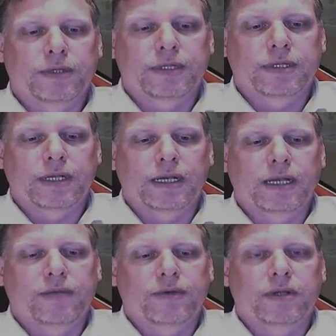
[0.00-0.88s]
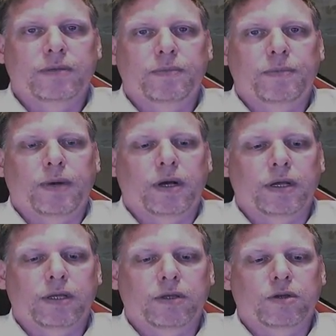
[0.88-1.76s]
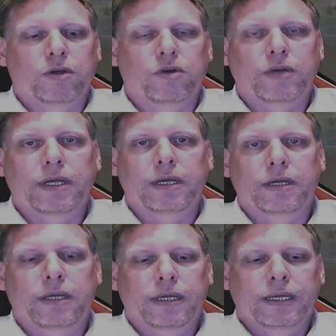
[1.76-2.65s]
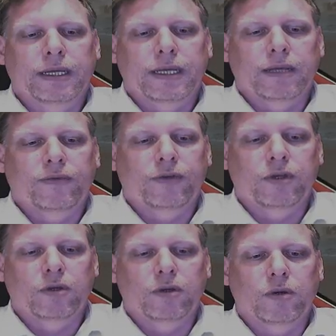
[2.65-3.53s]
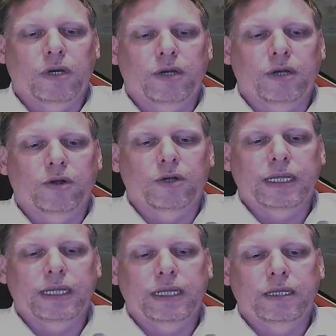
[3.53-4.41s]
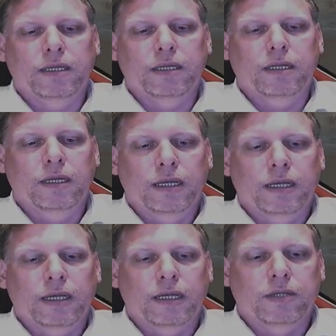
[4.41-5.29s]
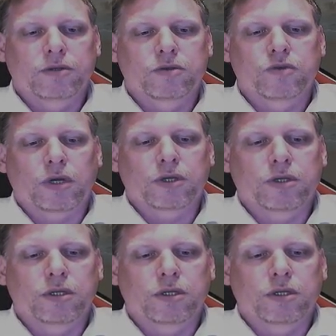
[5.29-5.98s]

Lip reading: delivered by courier. If you are not in, instructions